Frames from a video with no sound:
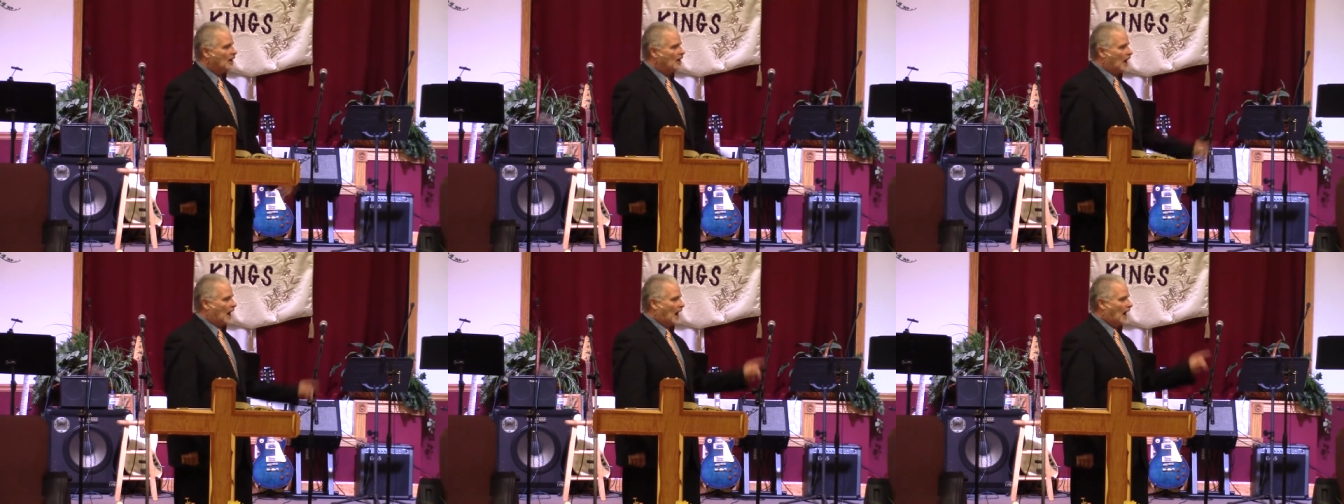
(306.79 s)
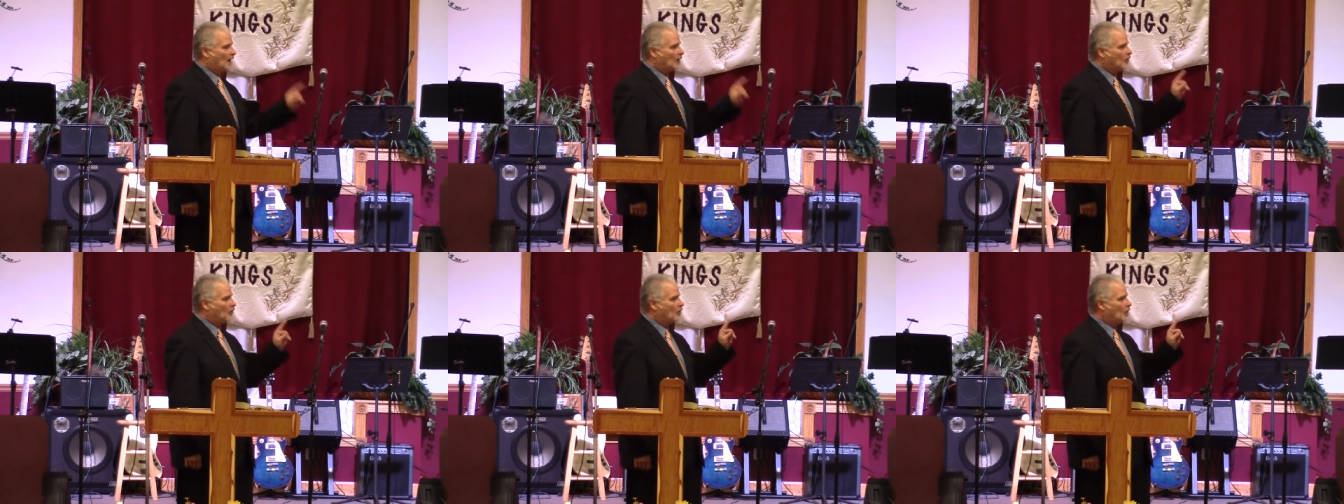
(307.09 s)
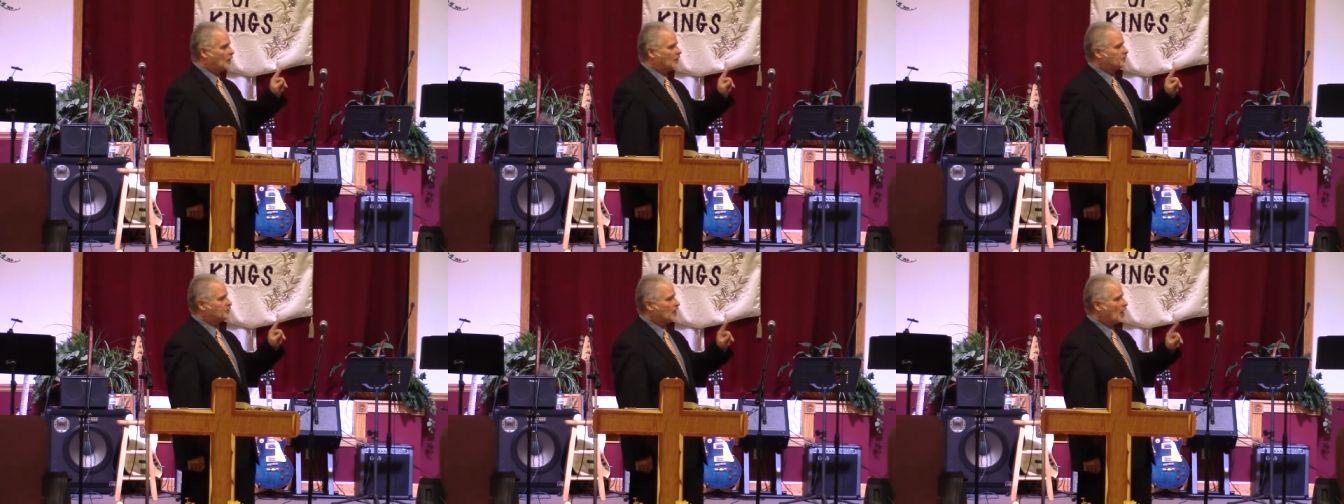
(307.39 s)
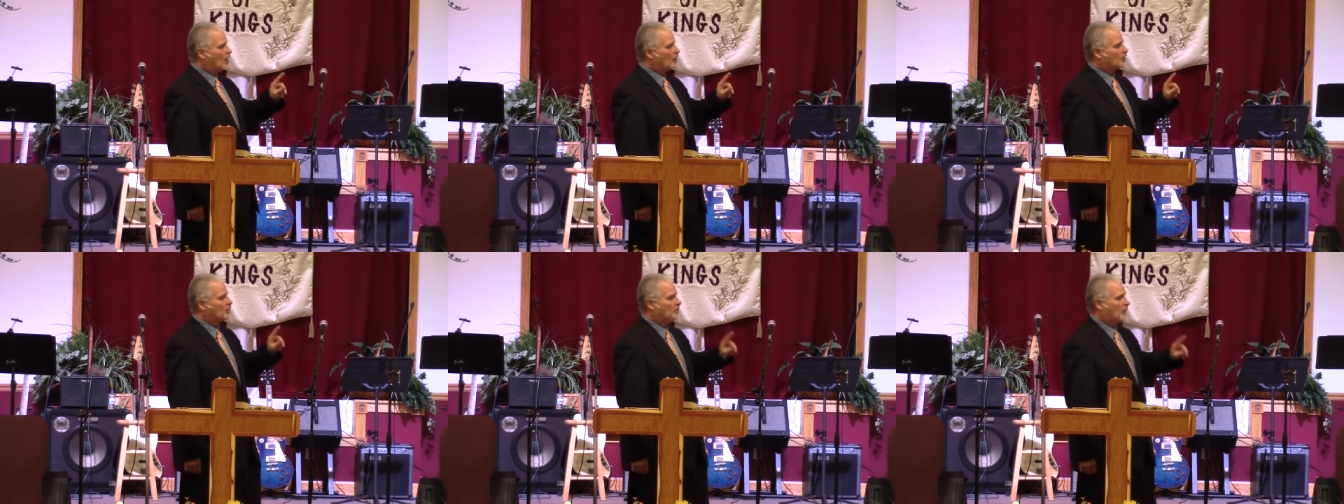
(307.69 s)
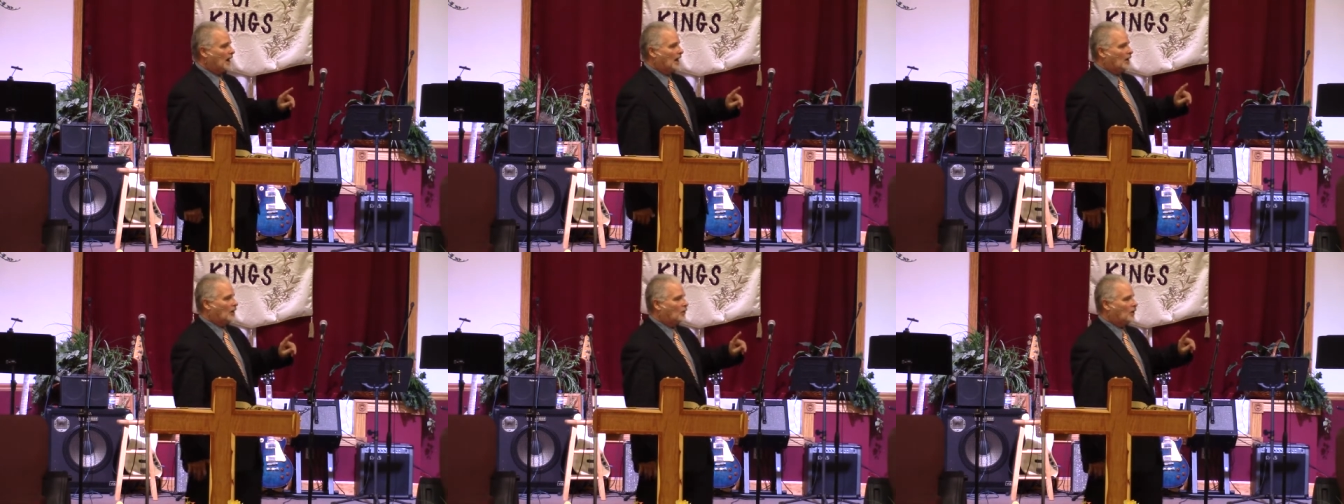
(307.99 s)
I don't want to talk
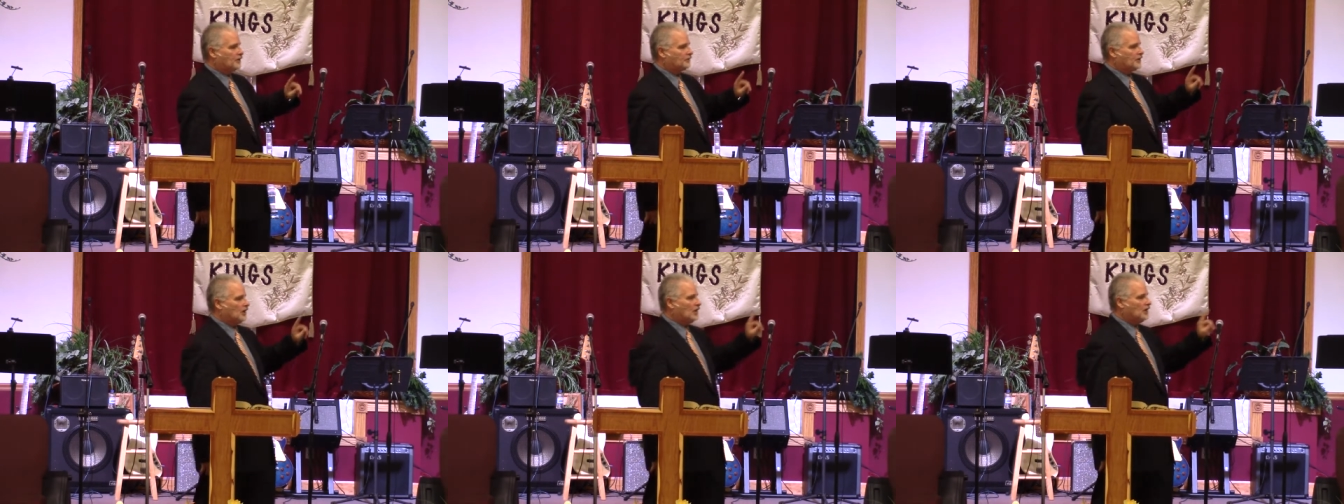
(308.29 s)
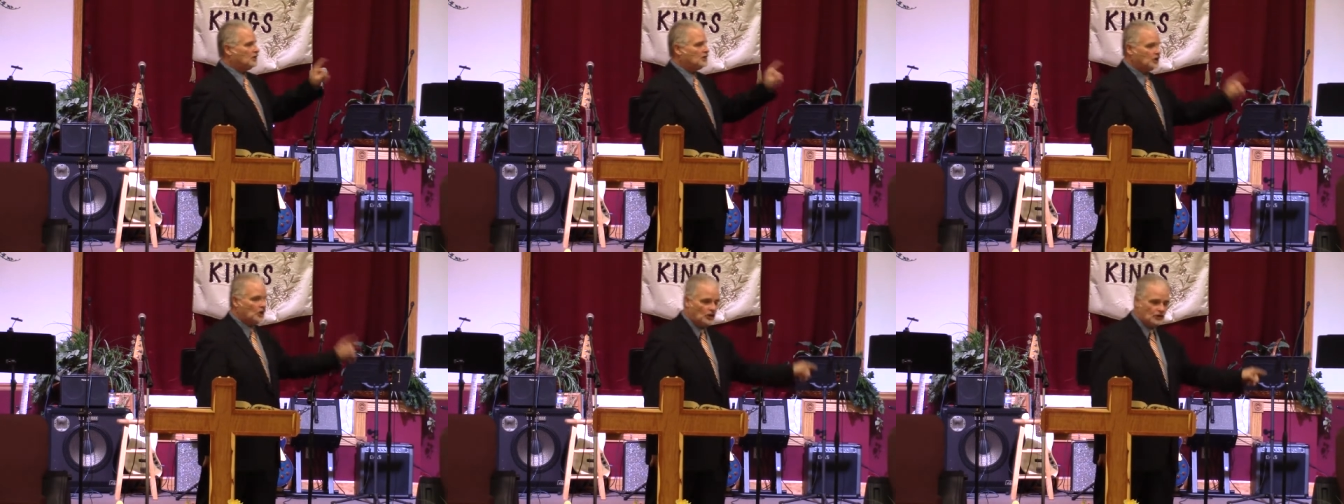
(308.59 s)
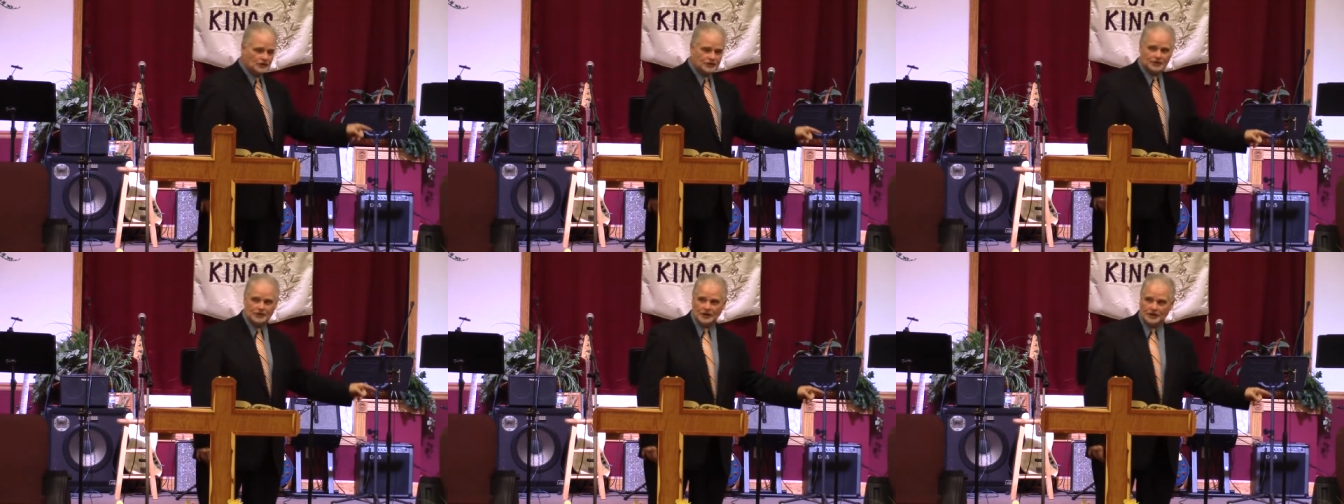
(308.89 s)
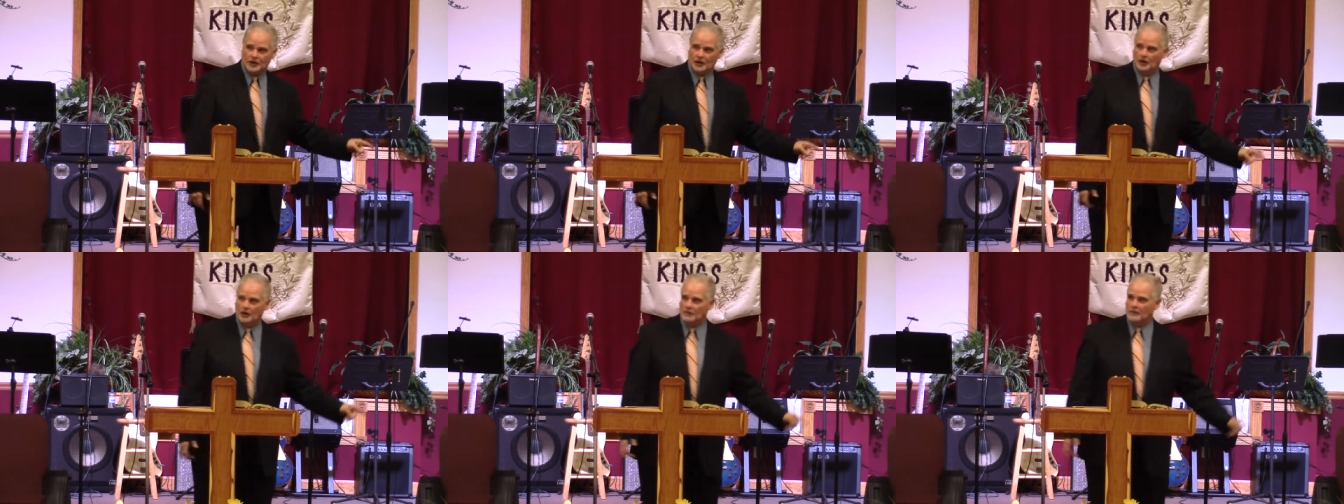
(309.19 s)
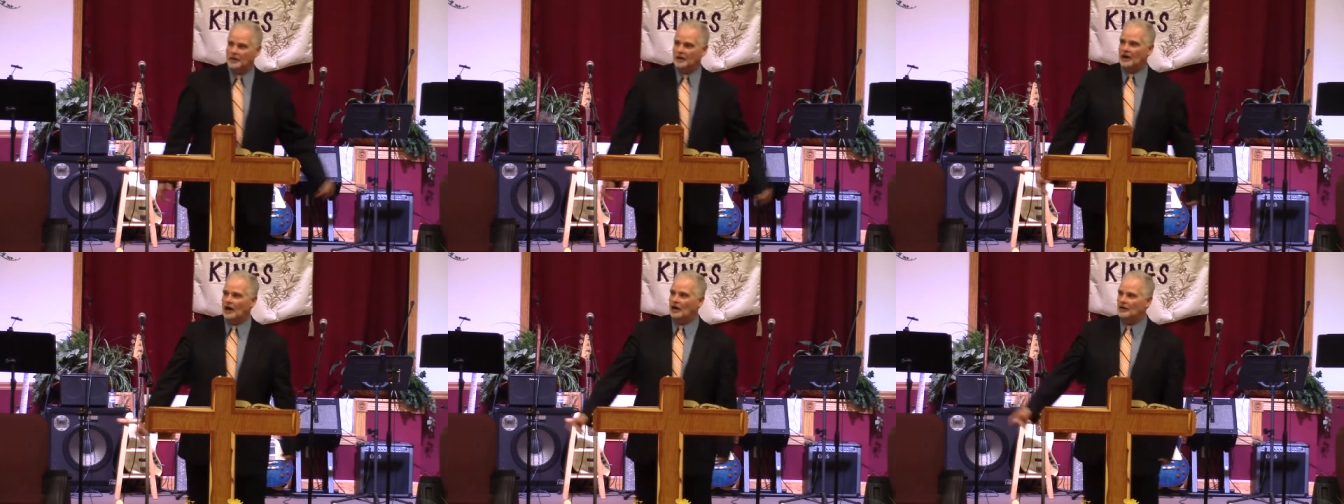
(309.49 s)
about what they used to do
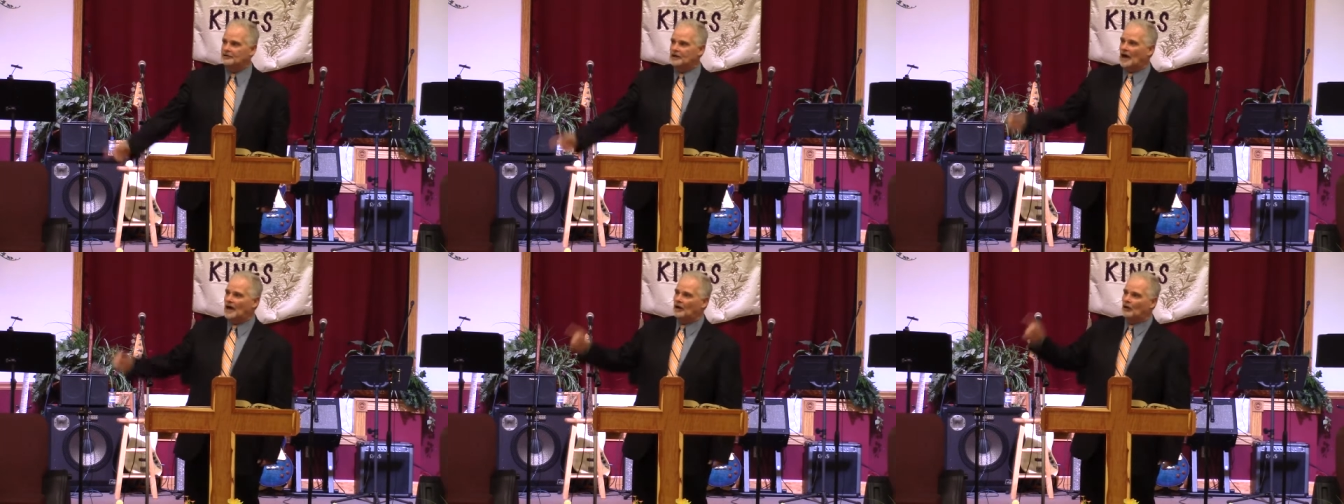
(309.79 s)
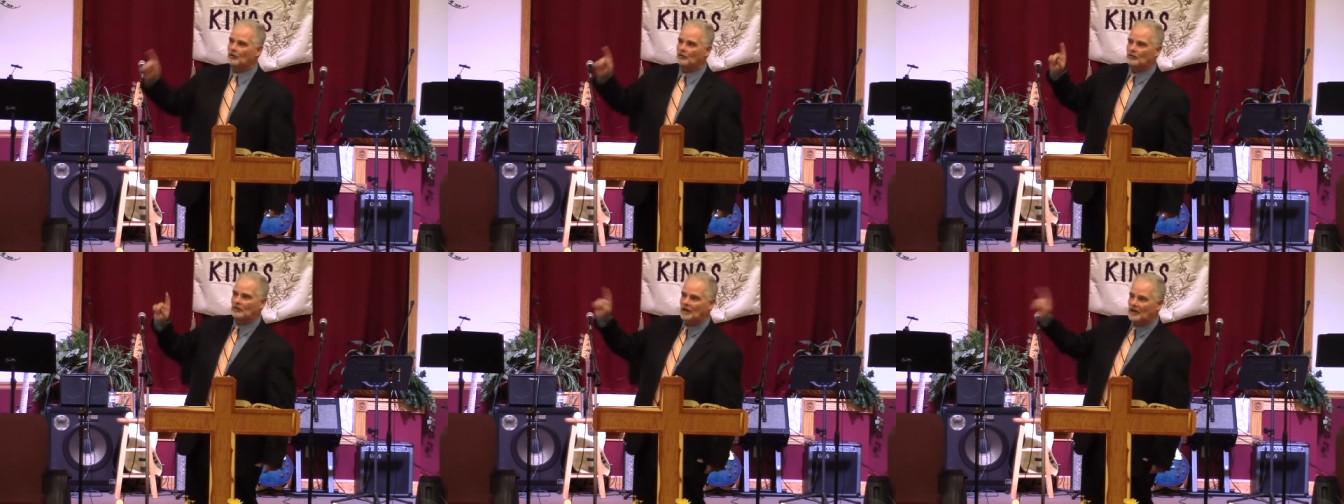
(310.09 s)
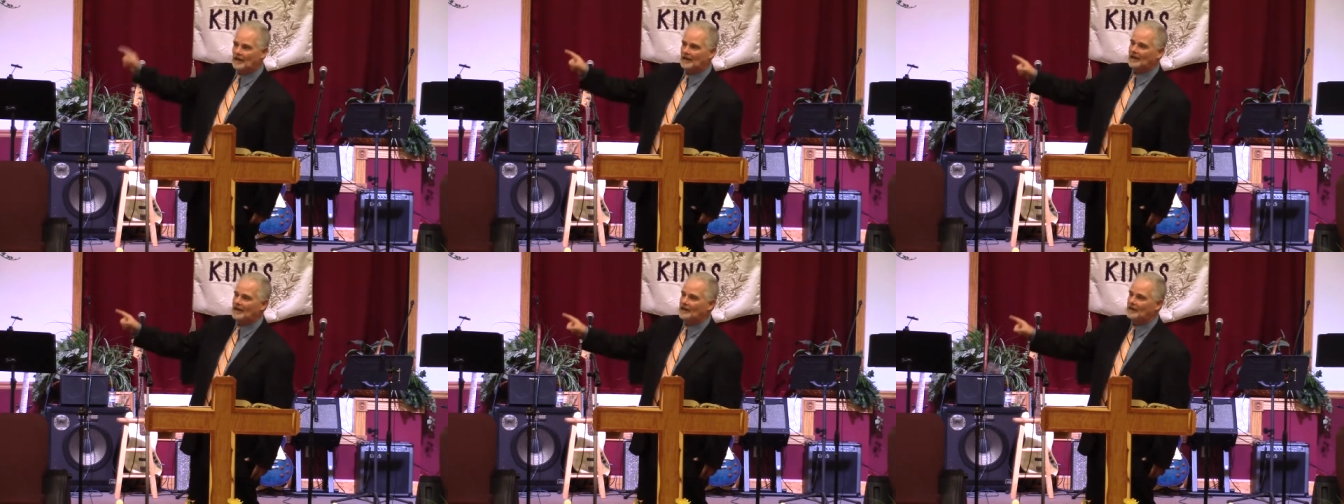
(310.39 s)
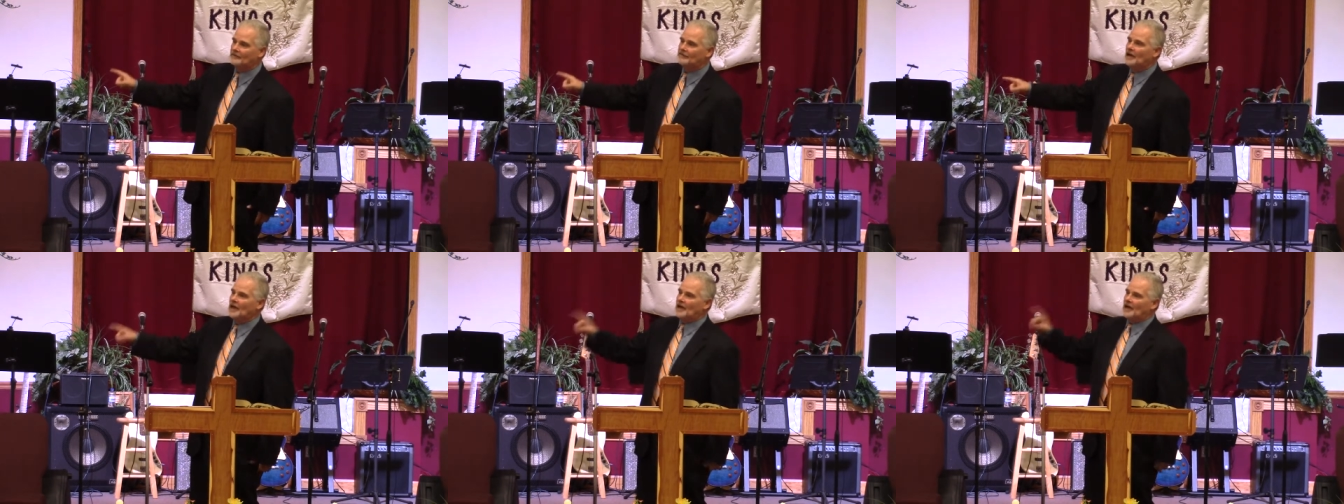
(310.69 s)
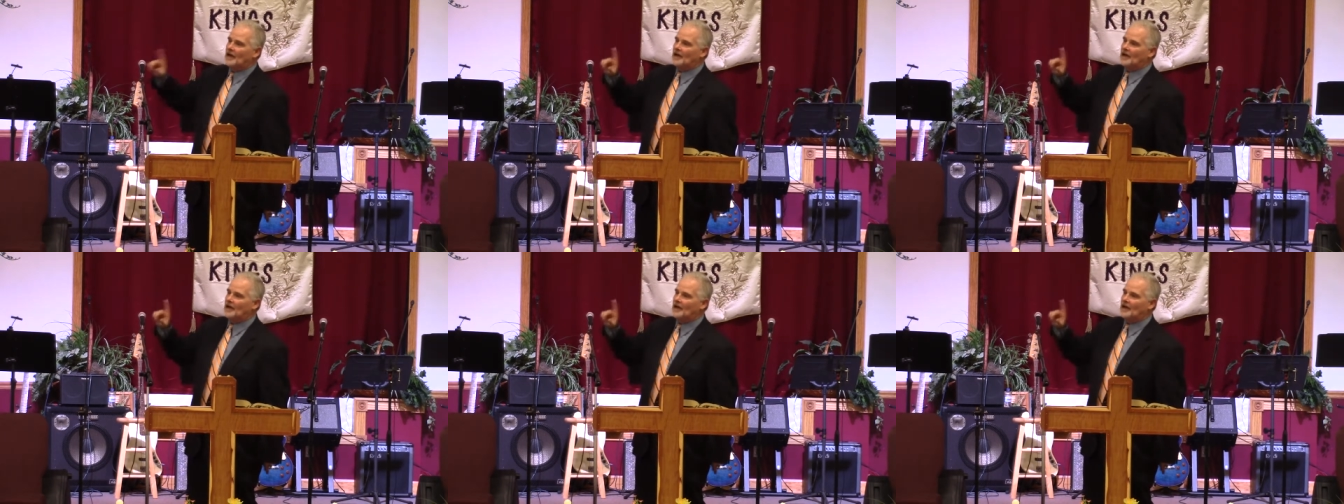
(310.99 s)
because I don't live